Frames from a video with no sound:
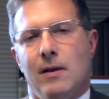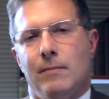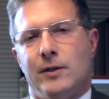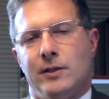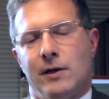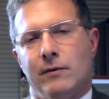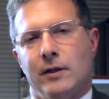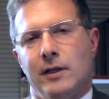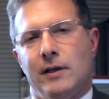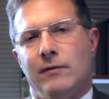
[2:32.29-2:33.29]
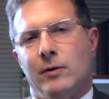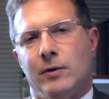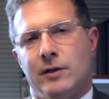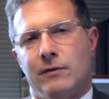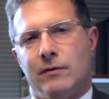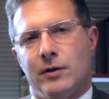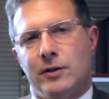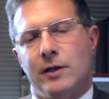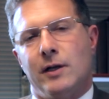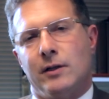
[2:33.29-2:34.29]
but generally, if you are
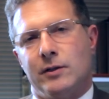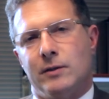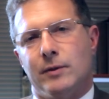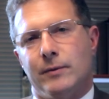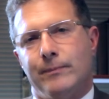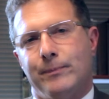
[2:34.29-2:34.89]
diversion eligible,